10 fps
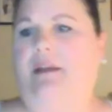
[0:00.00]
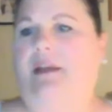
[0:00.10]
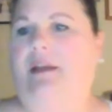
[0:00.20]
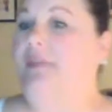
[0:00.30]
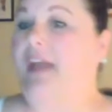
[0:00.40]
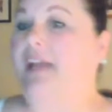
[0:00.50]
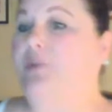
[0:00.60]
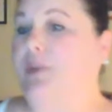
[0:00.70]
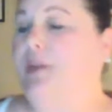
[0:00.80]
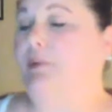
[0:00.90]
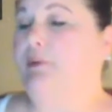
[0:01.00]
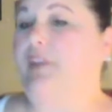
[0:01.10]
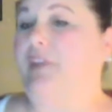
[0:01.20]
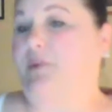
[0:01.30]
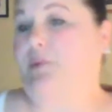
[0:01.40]
and that's what they
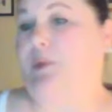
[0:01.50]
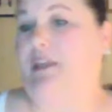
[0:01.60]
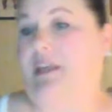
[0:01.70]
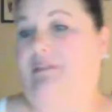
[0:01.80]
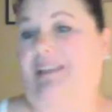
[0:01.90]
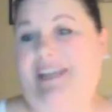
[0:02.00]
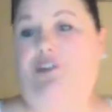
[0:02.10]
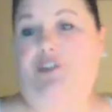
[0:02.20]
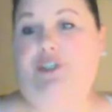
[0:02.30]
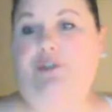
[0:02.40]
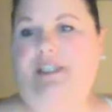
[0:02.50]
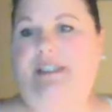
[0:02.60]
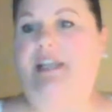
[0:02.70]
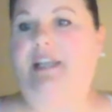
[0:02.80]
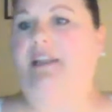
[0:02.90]
like you to do is
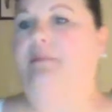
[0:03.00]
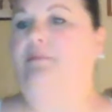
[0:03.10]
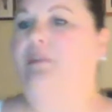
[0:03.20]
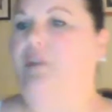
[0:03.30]
send them the